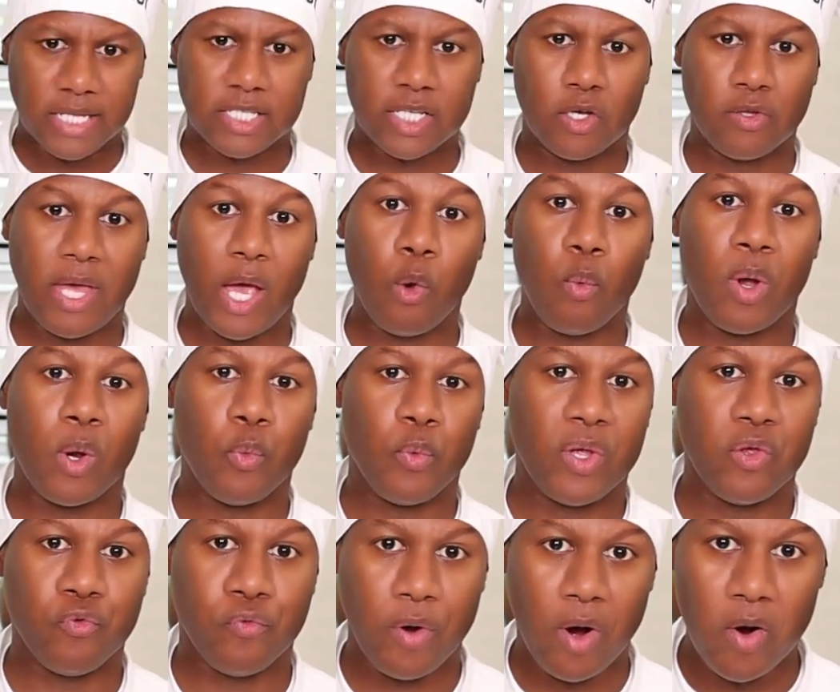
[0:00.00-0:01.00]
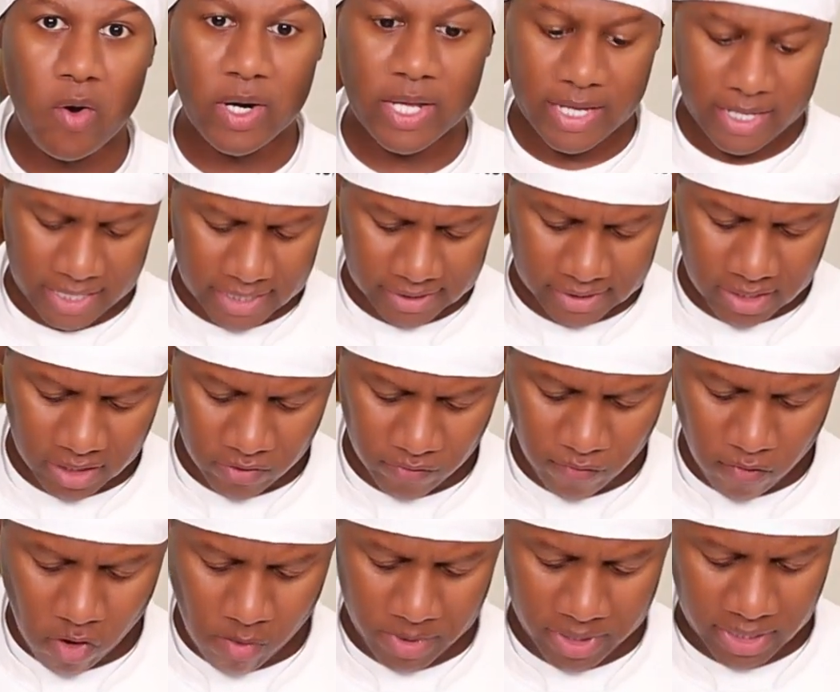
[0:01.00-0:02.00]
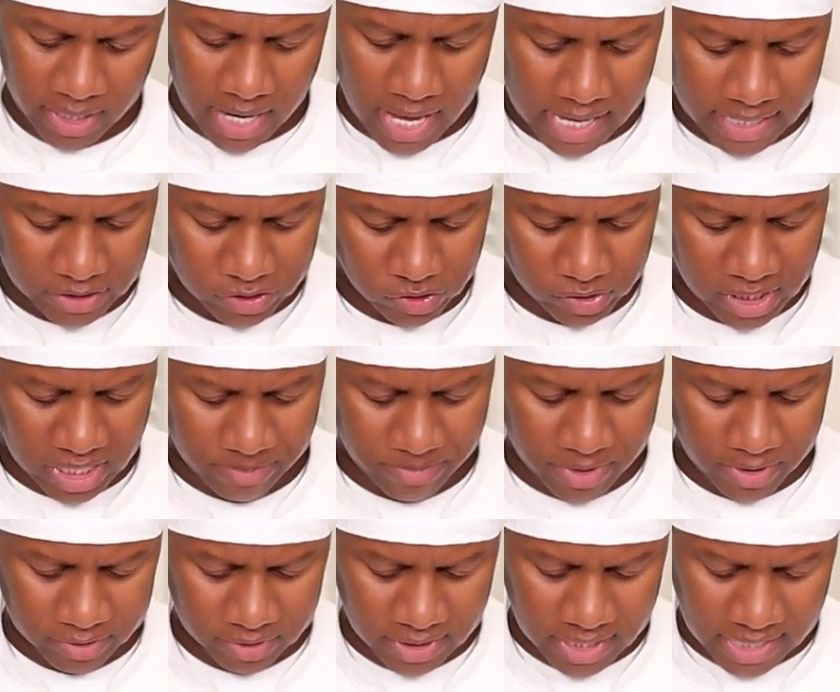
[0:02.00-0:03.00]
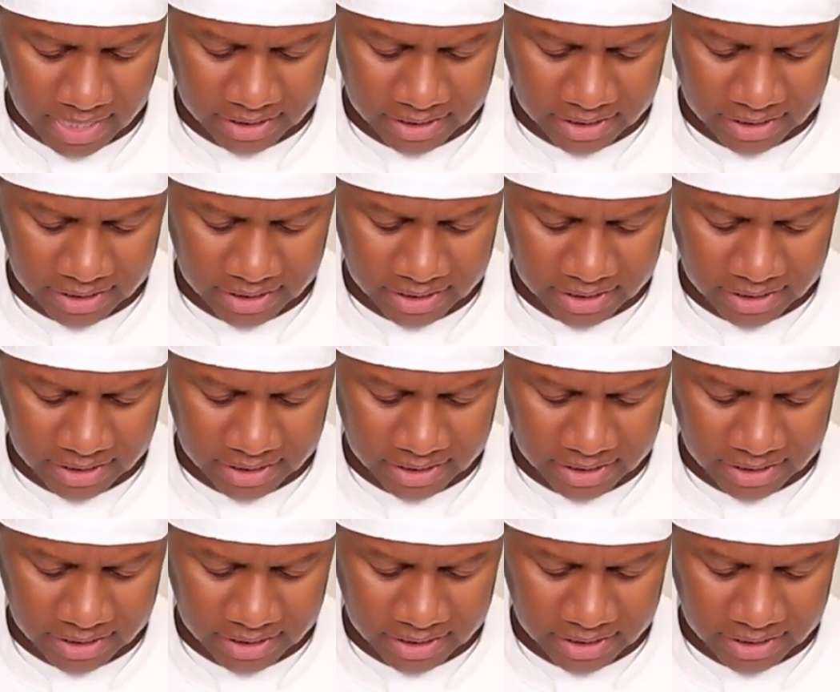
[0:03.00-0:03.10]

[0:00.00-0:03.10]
So that when we roll it, it's gonna form a nice shape here. So now